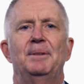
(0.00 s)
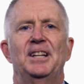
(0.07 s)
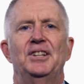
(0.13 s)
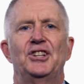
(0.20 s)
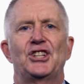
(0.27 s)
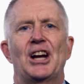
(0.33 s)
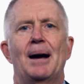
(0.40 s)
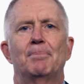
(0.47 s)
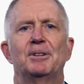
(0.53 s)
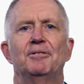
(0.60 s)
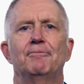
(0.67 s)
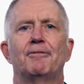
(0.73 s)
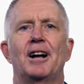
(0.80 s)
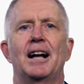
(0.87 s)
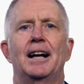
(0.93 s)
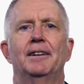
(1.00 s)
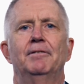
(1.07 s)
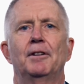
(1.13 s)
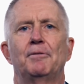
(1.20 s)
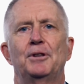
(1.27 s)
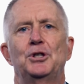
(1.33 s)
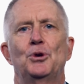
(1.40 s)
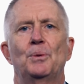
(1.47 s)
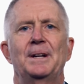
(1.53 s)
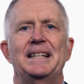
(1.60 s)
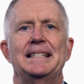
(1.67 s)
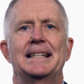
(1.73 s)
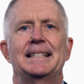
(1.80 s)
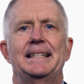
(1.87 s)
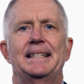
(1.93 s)
in Chapter 5 of the
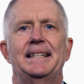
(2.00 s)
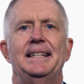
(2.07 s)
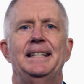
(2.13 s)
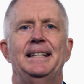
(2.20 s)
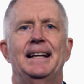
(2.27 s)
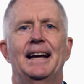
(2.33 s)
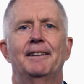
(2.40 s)
2019